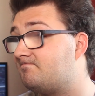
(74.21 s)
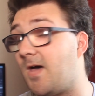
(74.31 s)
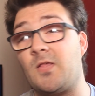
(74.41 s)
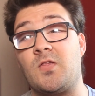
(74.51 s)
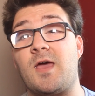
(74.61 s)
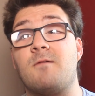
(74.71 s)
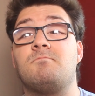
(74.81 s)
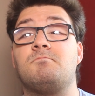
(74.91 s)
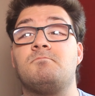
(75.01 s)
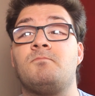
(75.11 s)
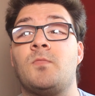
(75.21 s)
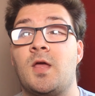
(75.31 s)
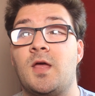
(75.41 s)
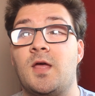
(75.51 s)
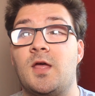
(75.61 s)
That's it.
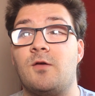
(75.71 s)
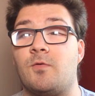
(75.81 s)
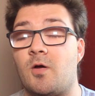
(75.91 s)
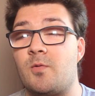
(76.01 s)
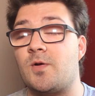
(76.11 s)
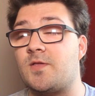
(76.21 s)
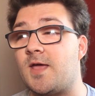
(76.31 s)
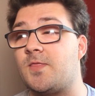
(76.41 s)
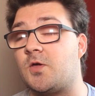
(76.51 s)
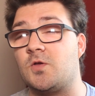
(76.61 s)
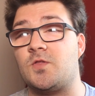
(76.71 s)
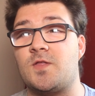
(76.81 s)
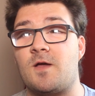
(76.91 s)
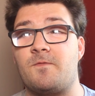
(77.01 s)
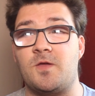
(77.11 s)
If you're only wanting to hear the good
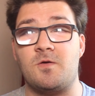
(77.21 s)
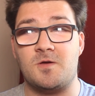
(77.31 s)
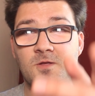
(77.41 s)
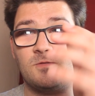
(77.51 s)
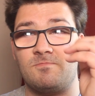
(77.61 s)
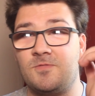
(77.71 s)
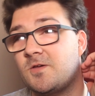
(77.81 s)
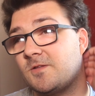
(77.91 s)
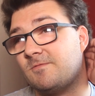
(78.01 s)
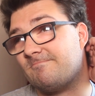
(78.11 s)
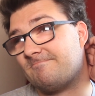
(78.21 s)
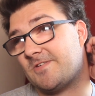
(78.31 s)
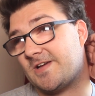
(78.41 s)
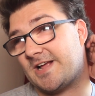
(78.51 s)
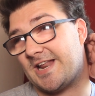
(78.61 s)
stuff, you can
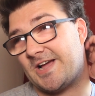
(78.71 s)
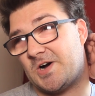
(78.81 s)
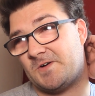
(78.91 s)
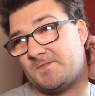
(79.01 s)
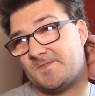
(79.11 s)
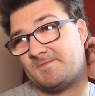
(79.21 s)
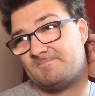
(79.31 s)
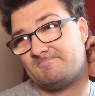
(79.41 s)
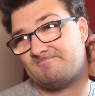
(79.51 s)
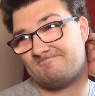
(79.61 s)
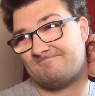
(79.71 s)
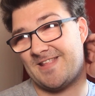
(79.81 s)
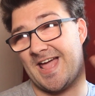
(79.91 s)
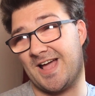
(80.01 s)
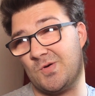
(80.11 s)
click off
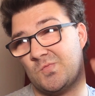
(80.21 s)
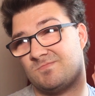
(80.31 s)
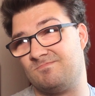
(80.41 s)
now.